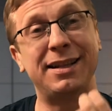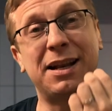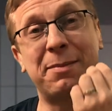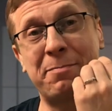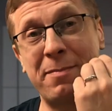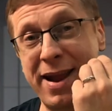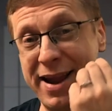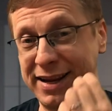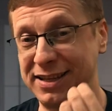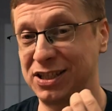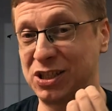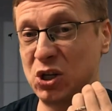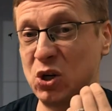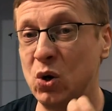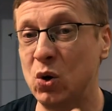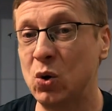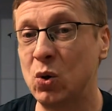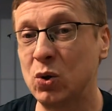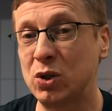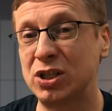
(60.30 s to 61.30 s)
that makes
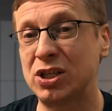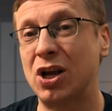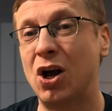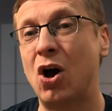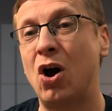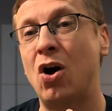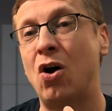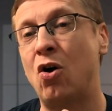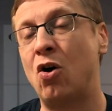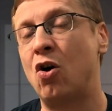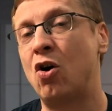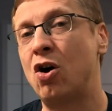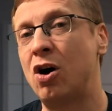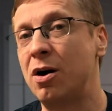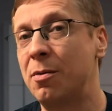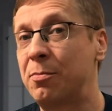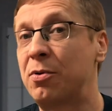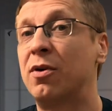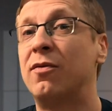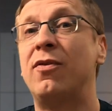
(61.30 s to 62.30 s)
goods
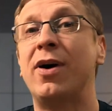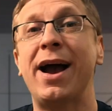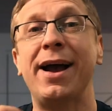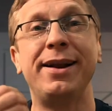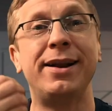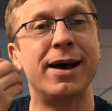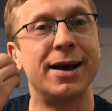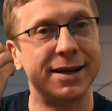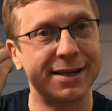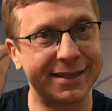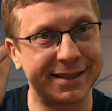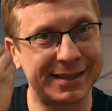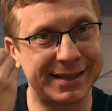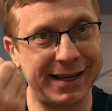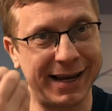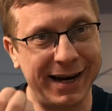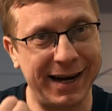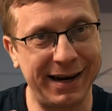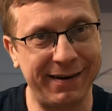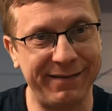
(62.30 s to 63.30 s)
or provide
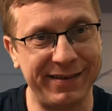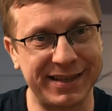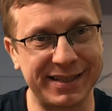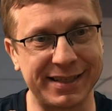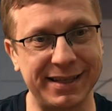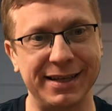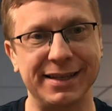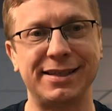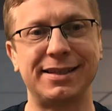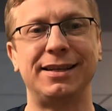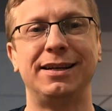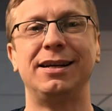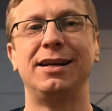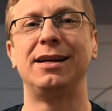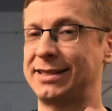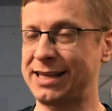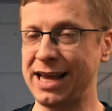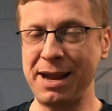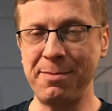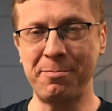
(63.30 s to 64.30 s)
services.
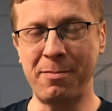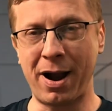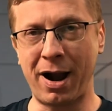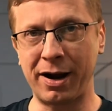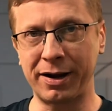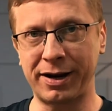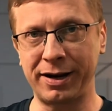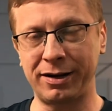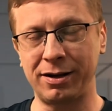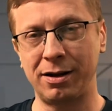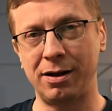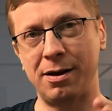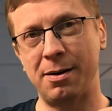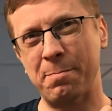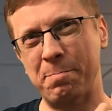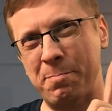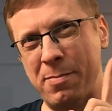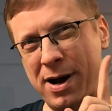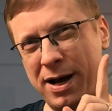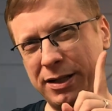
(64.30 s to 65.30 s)
Same market,
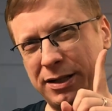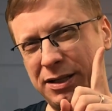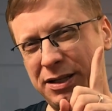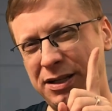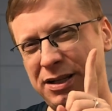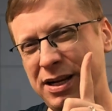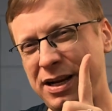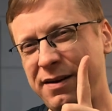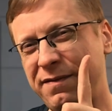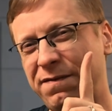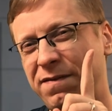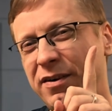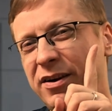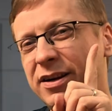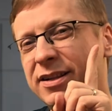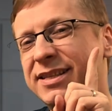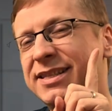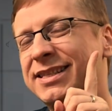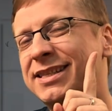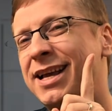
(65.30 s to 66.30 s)
but
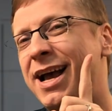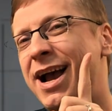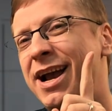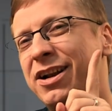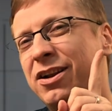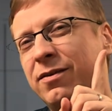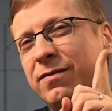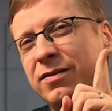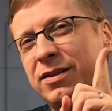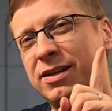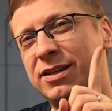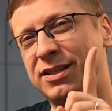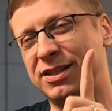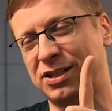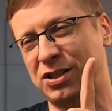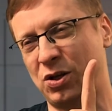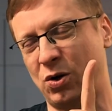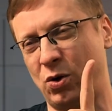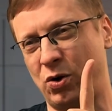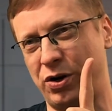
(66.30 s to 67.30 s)
different side of the
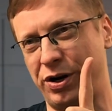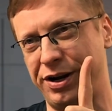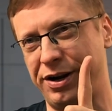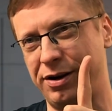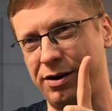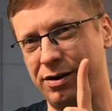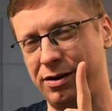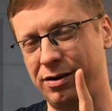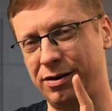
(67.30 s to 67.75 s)
story.